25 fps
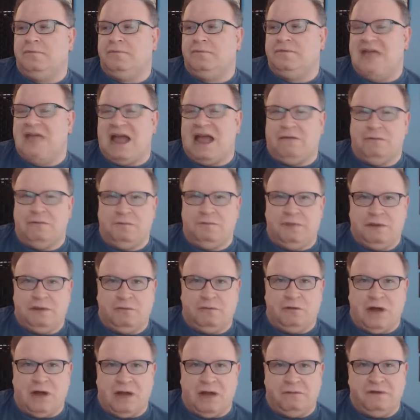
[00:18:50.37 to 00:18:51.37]
that would be
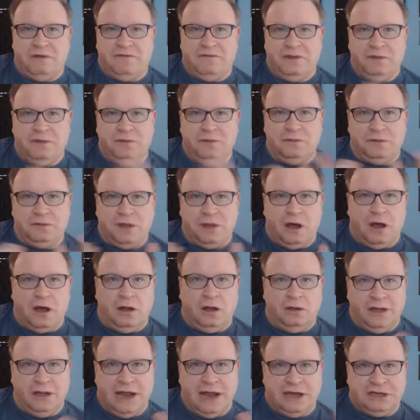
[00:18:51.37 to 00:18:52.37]
where I review the
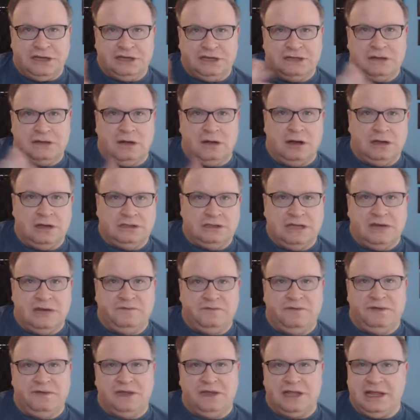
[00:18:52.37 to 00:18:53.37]
all ages content
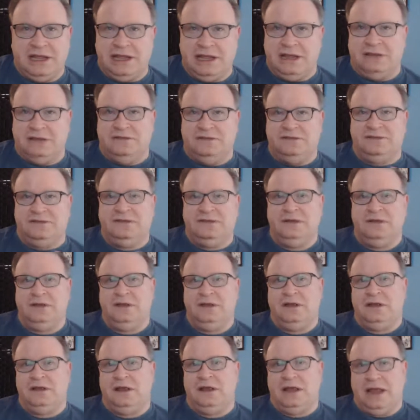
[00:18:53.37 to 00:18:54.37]
for the kids,
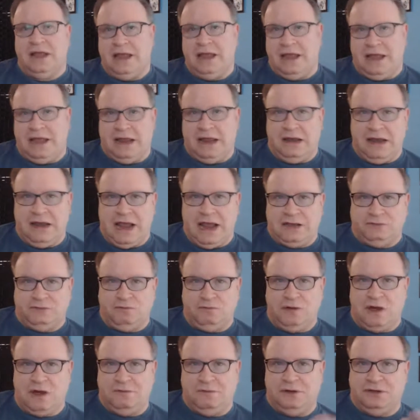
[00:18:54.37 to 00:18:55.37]
and that's
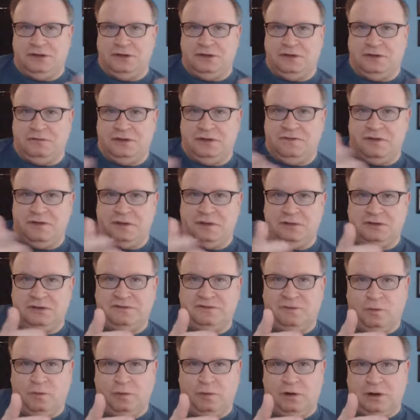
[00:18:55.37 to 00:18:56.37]
where I would do the reviews
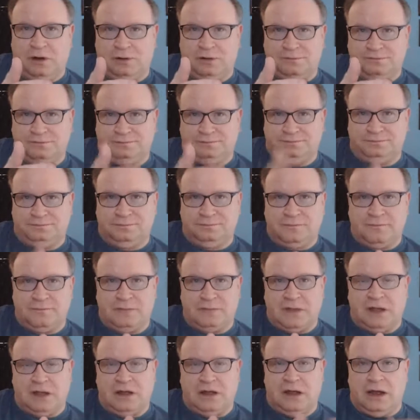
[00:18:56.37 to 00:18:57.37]
for
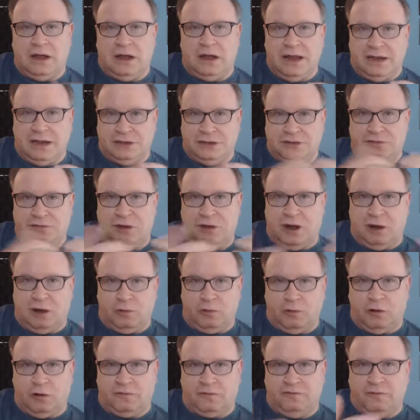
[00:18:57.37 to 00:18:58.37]
and do
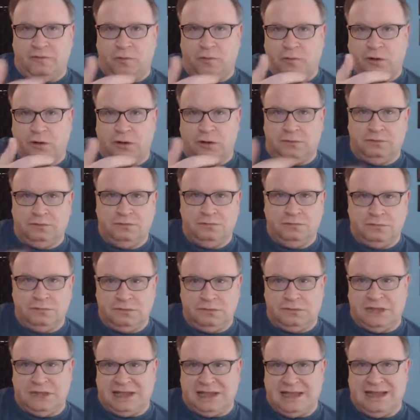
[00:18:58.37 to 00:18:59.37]
artwork for
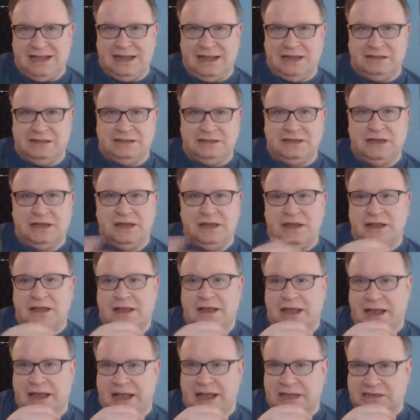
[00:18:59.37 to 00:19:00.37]
the kids,
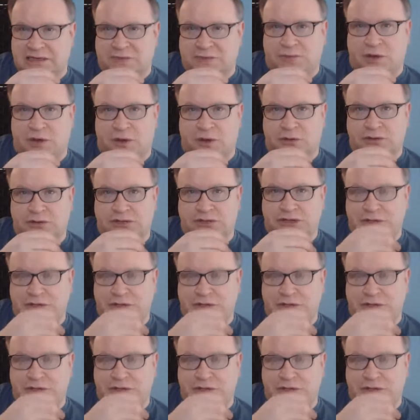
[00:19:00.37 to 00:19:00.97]
as opposed